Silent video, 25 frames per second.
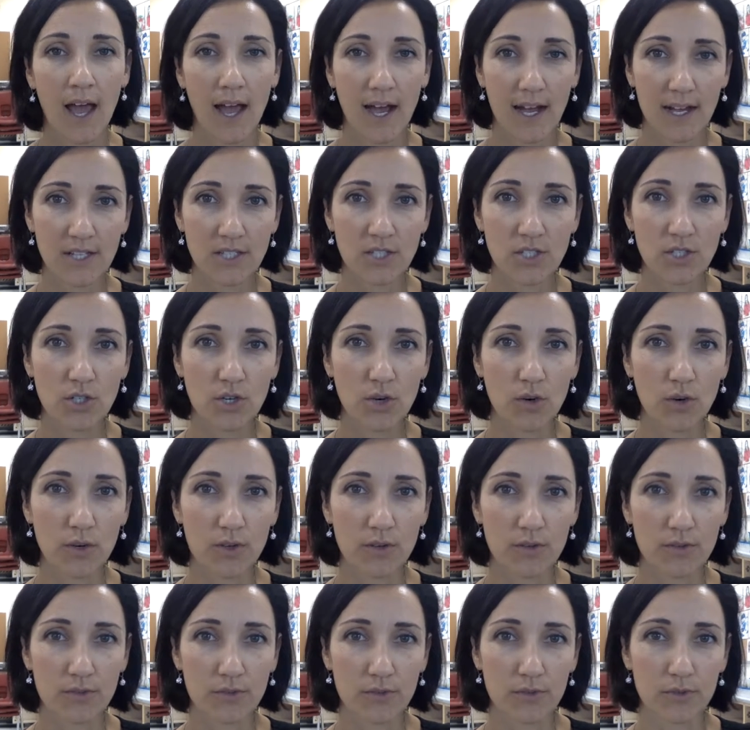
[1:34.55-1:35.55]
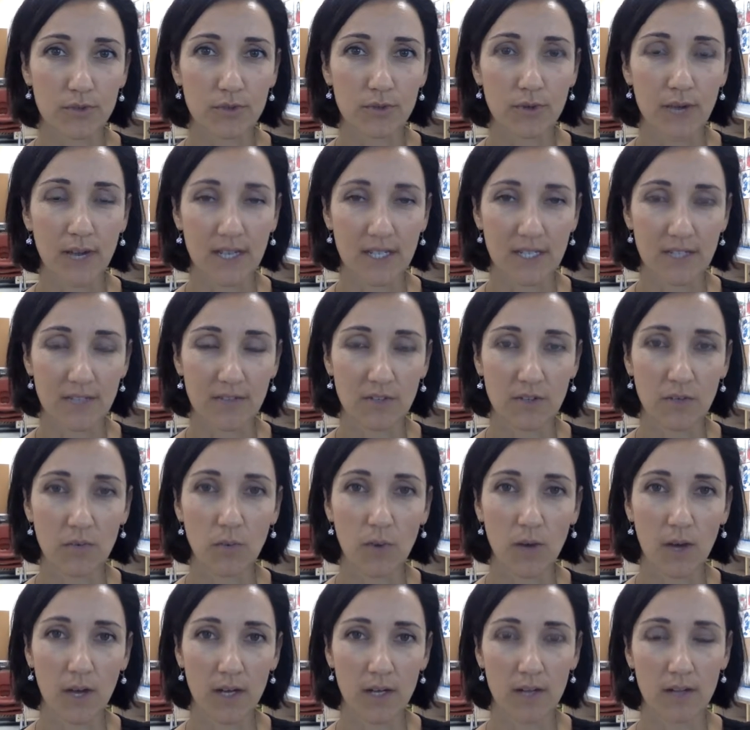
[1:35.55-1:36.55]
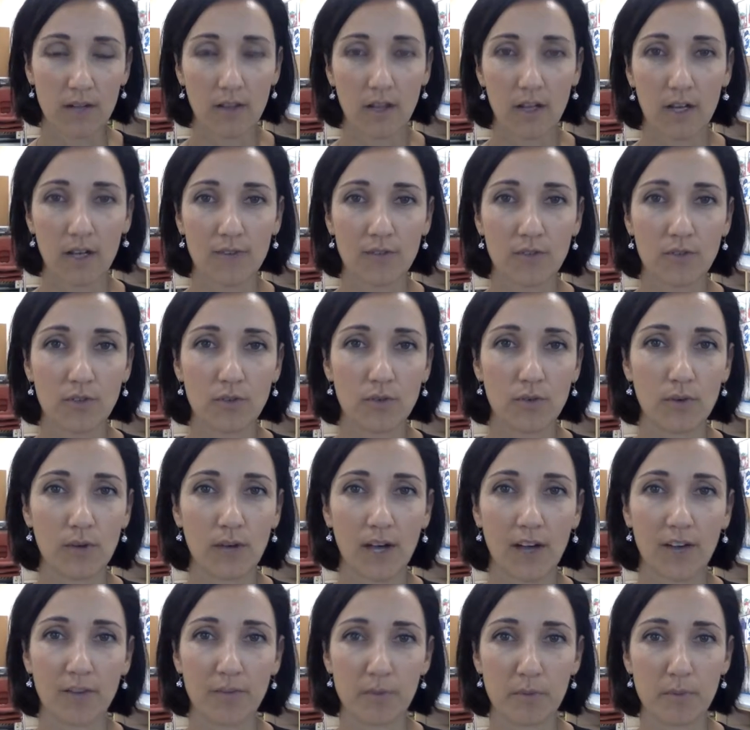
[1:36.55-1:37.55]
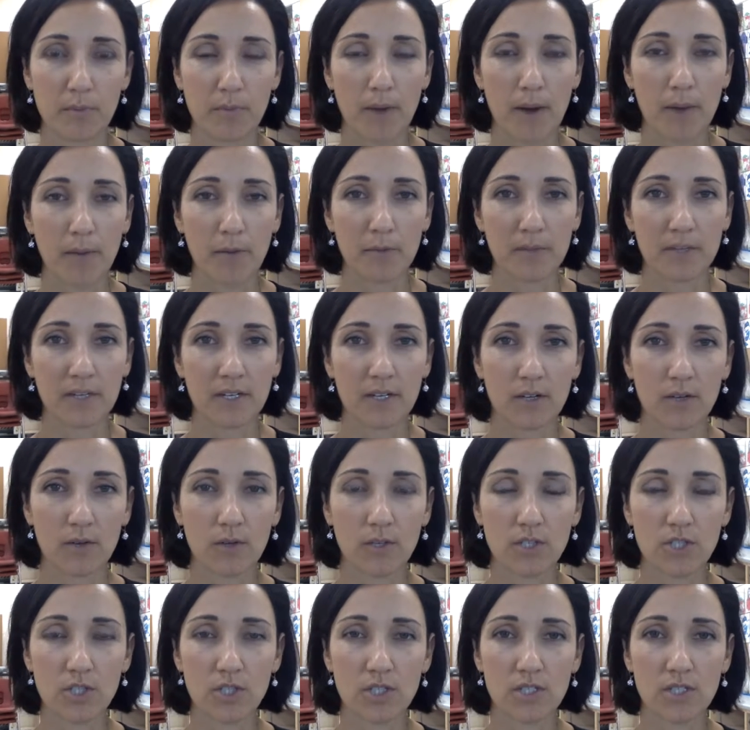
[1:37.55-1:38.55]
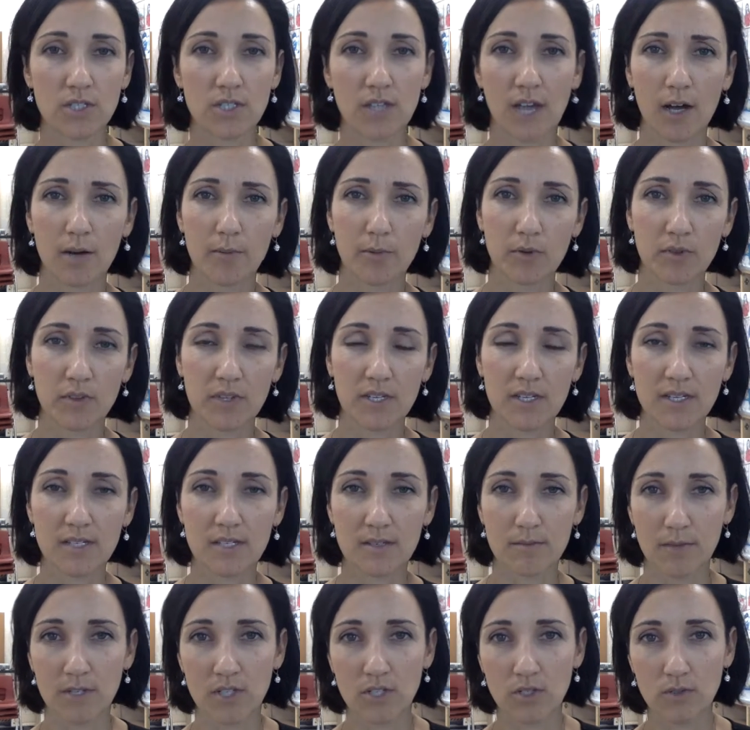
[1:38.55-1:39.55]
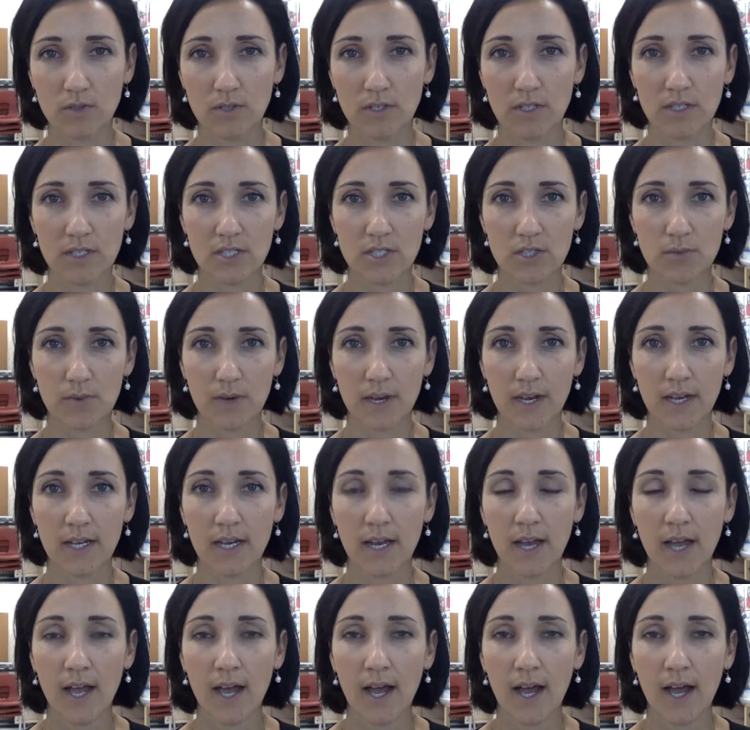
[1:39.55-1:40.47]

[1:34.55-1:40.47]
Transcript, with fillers: As you're going through activity one, a lot of you uh, have been popping me little questions. How about this? Am I doing this right?